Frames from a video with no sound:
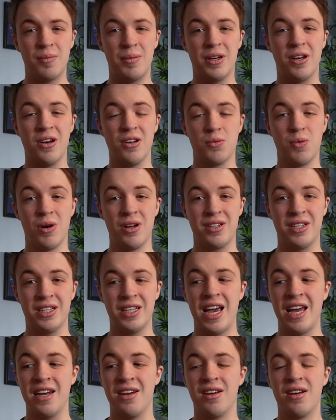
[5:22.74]
because once
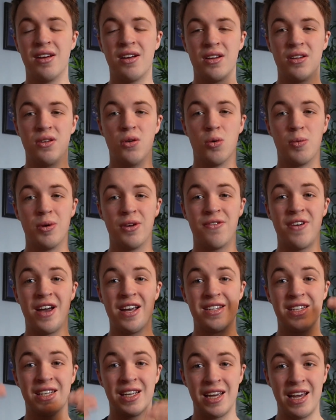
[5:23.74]
again, you'll be
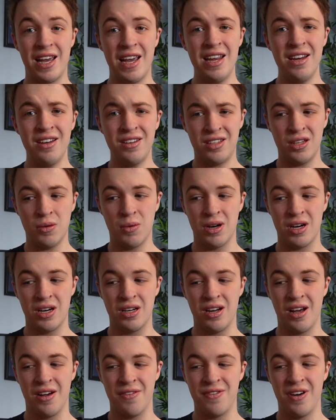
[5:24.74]
facing into one
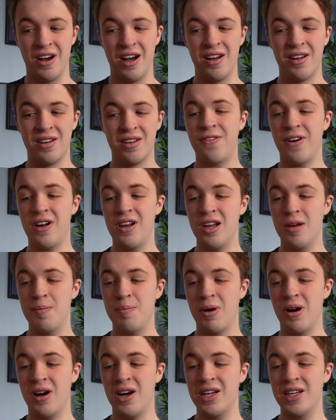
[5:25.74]
another, followed
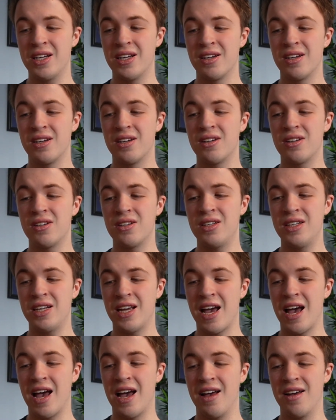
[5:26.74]
by,
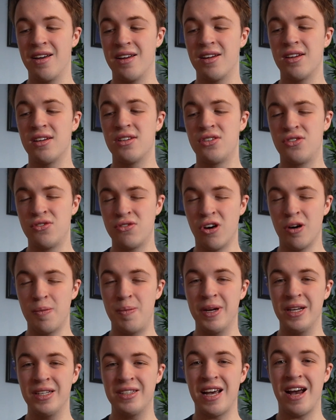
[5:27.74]

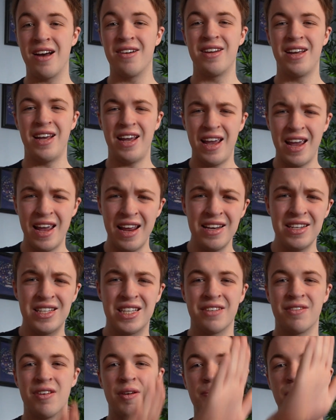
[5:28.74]
dropping down
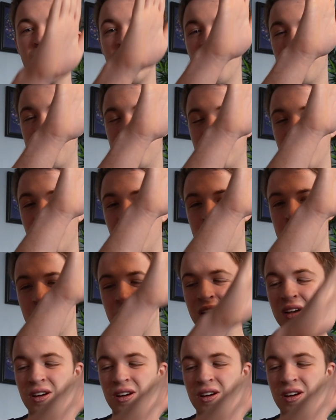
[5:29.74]
into the bathtub,